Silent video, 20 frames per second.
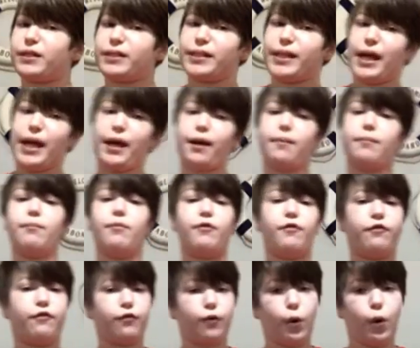came
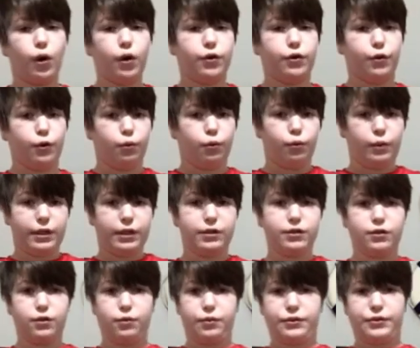before the
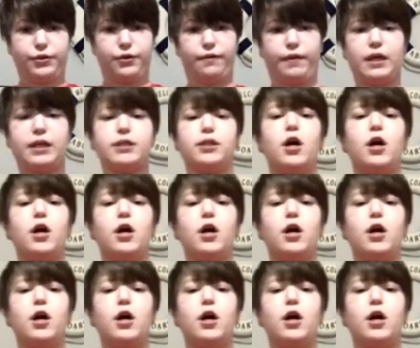Wizard of Oz,